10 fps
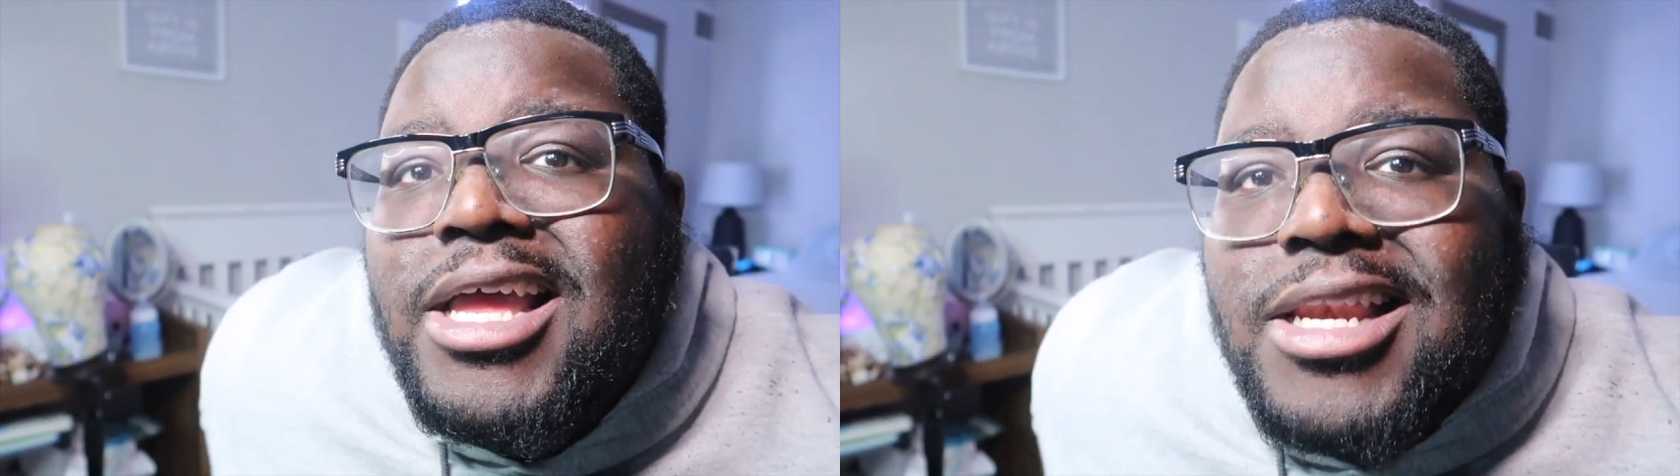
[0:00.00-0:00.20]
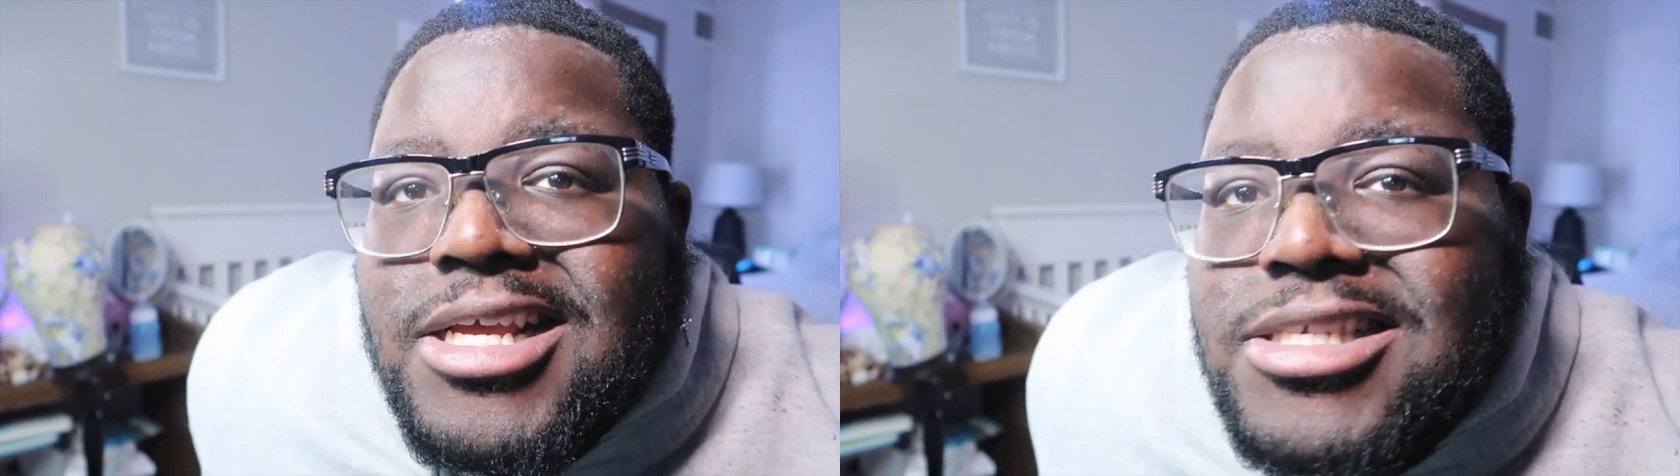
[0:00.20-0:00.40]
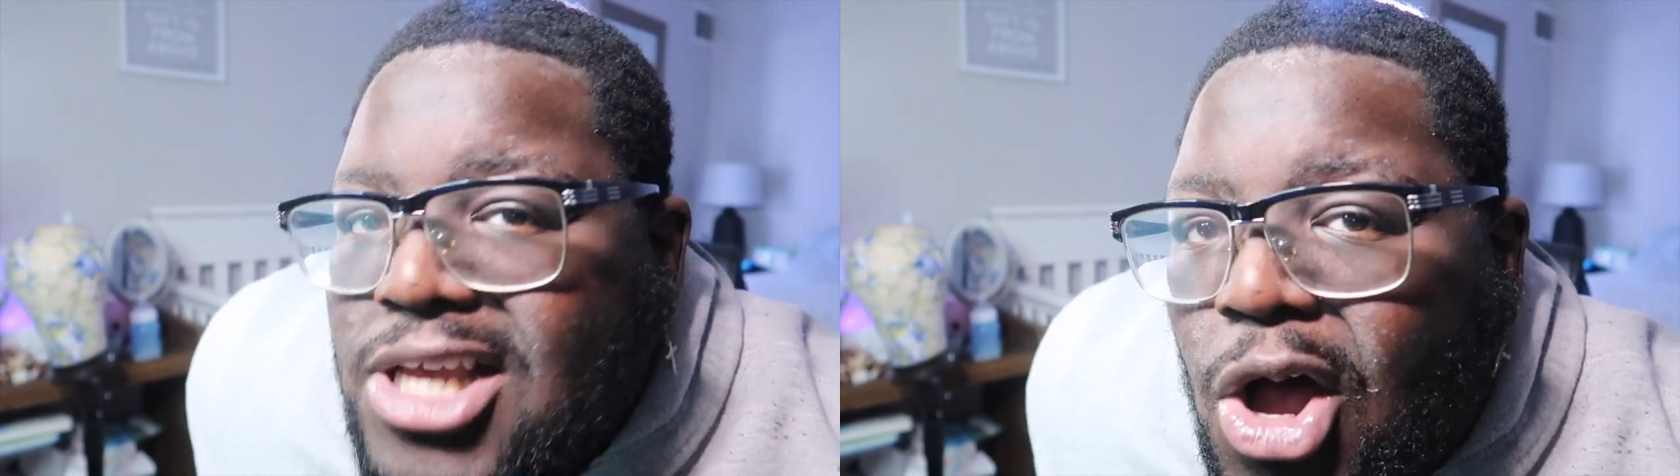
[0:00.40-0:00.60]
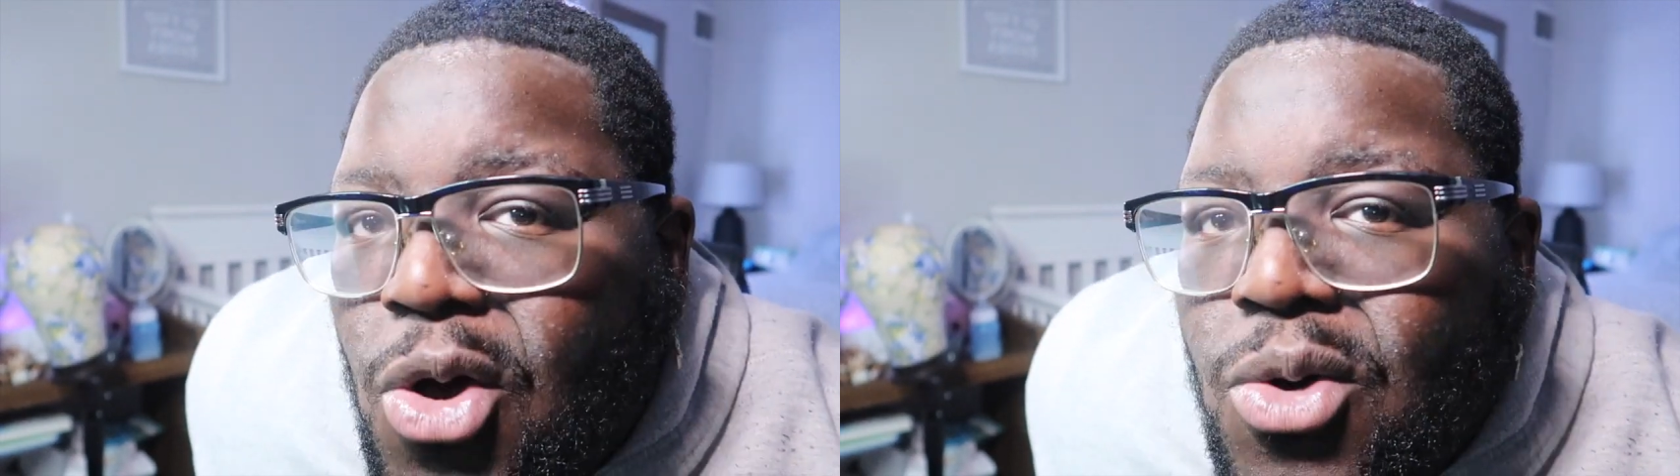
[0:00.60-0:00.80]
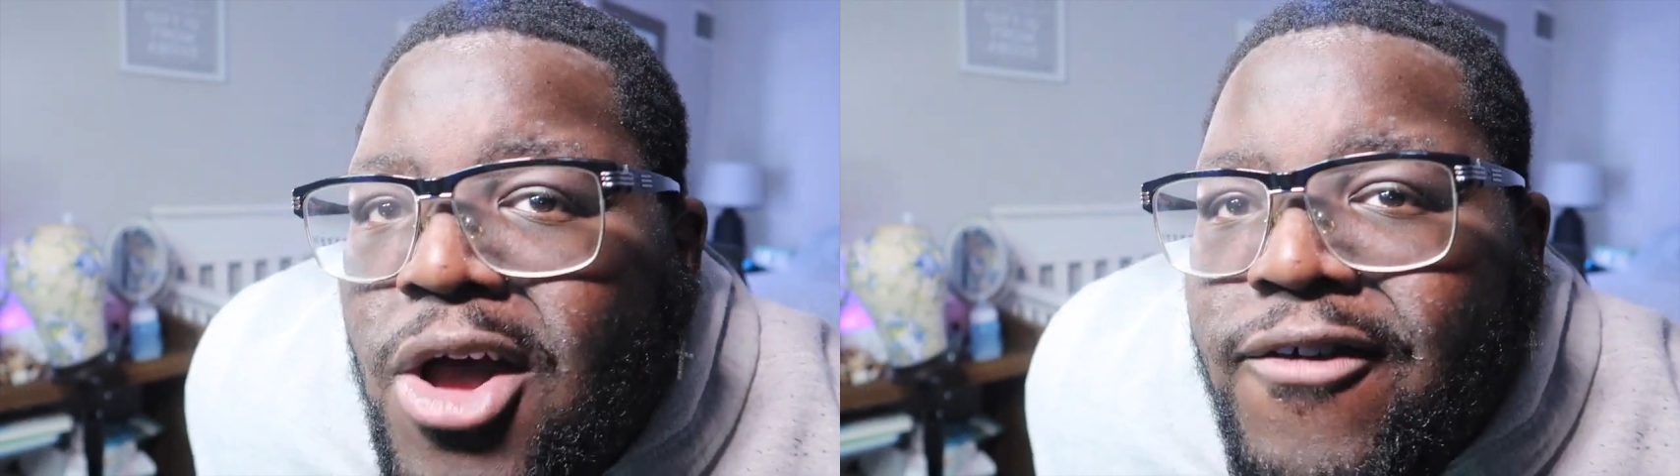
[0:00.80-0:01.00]
this
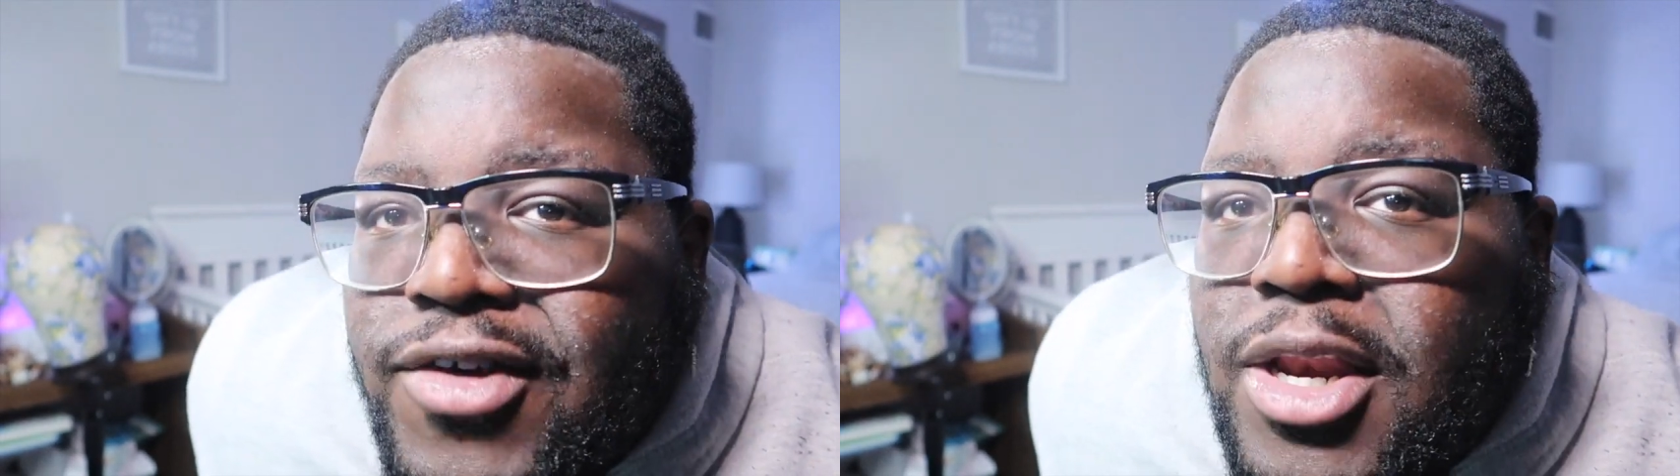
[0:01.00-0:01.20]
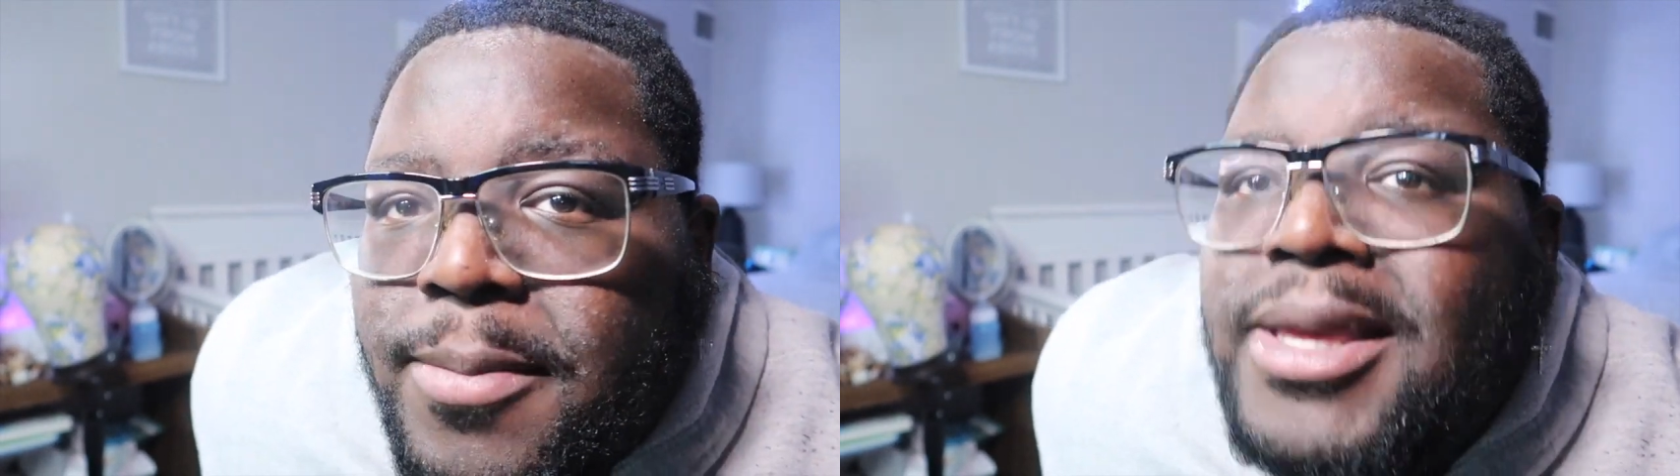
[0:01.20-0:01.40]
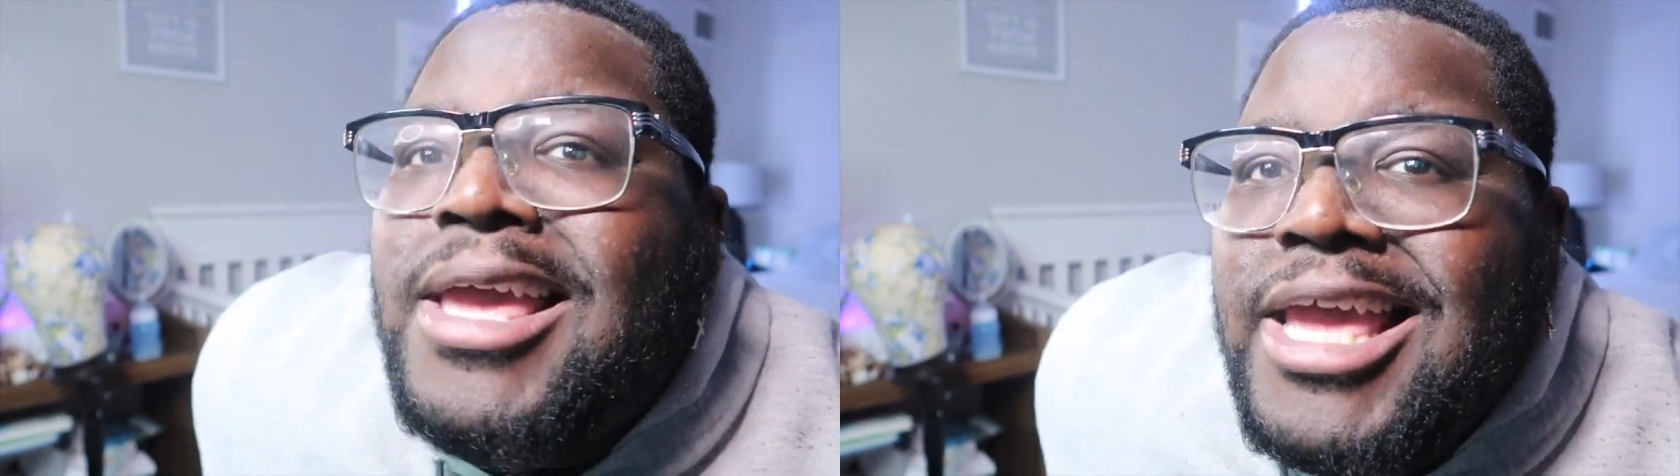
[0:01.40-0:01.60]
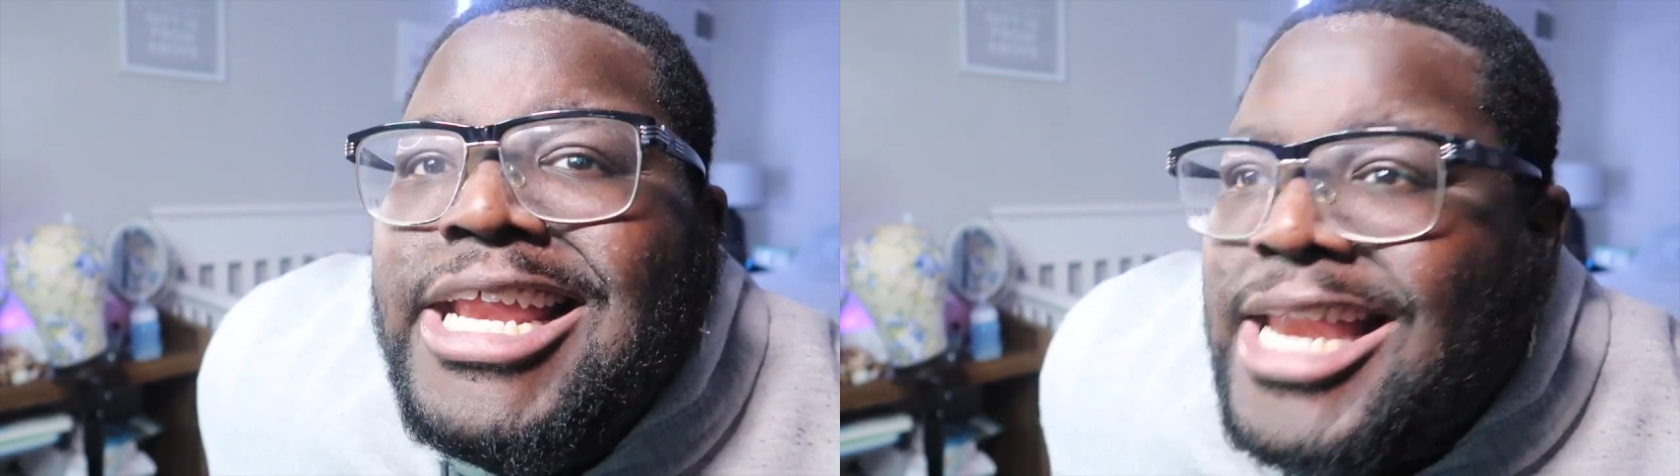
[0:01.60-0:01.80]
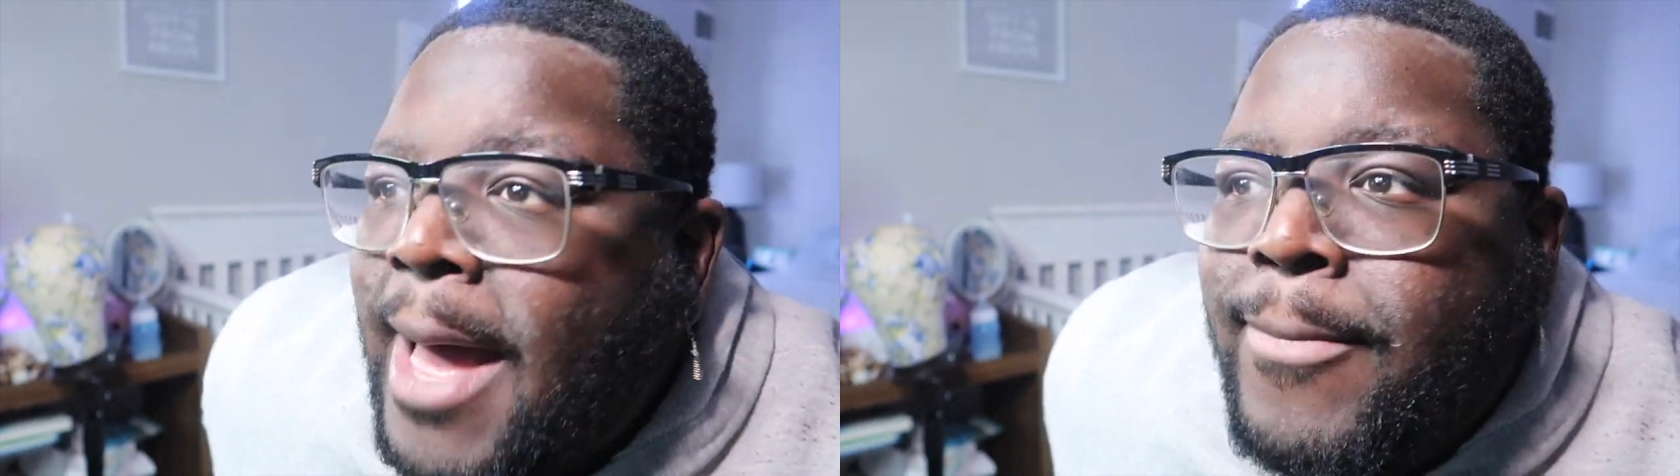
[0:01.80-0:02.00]
song finna be
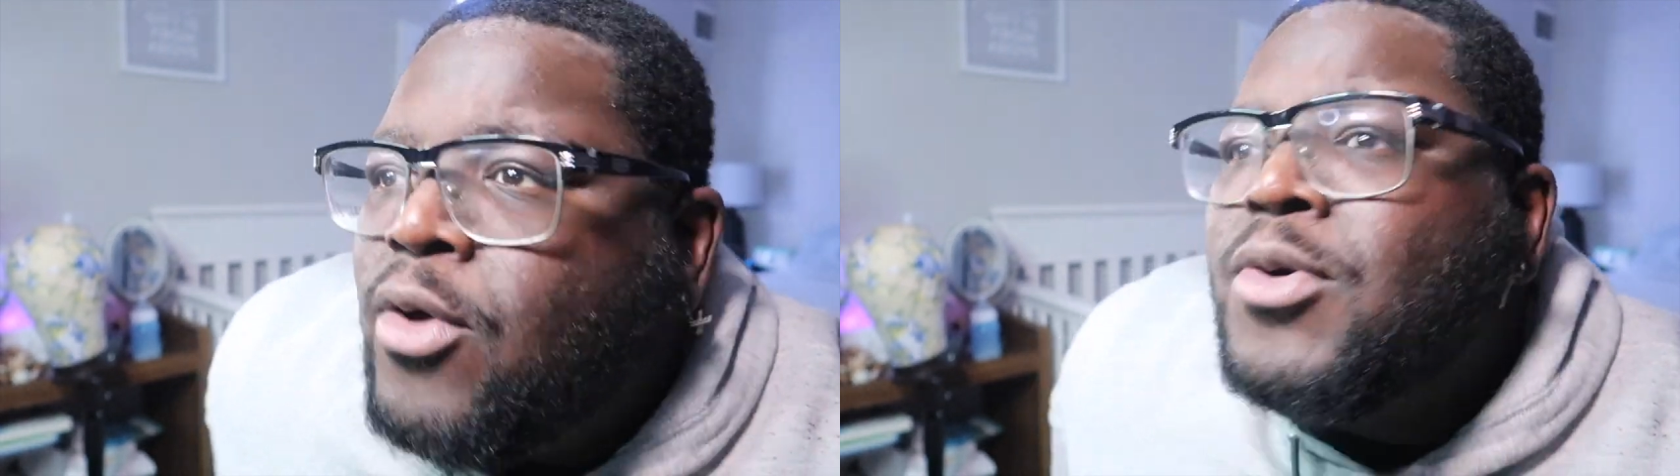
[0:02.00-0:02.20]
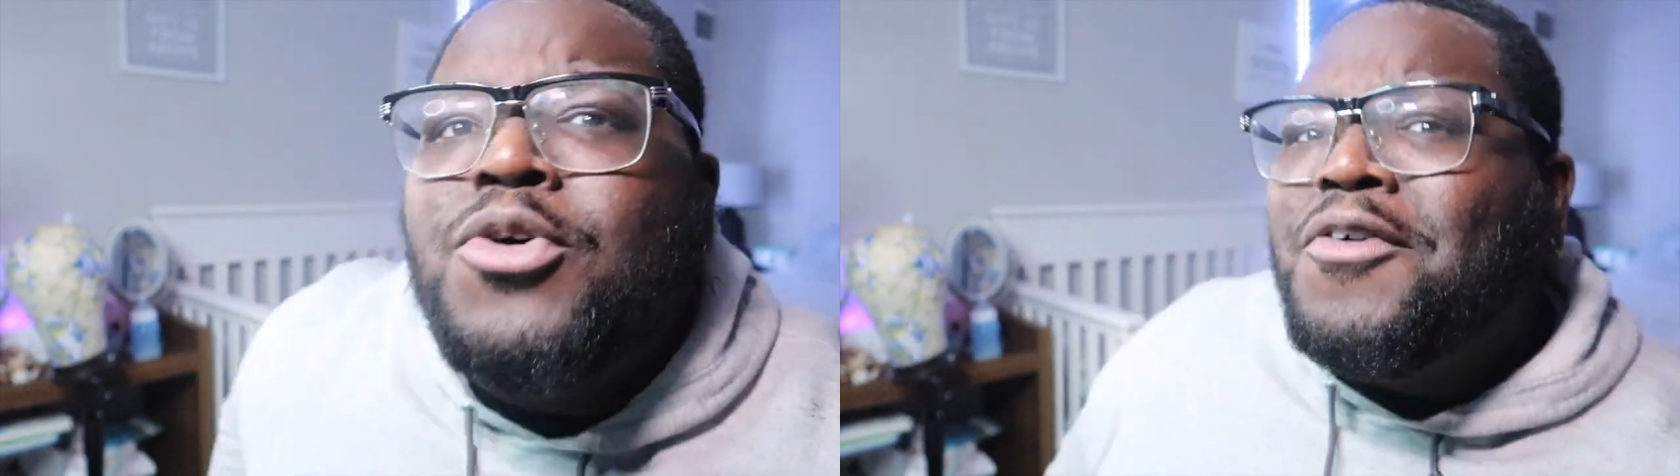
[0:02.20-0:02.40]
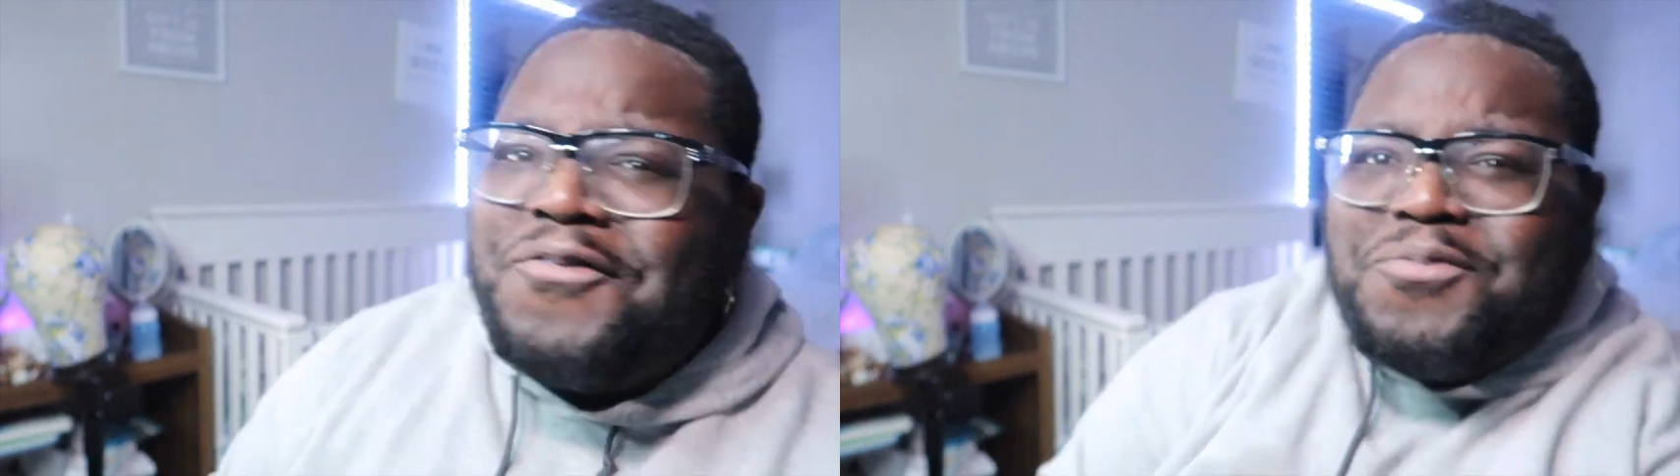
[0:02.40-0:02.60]
heat, not boo boo.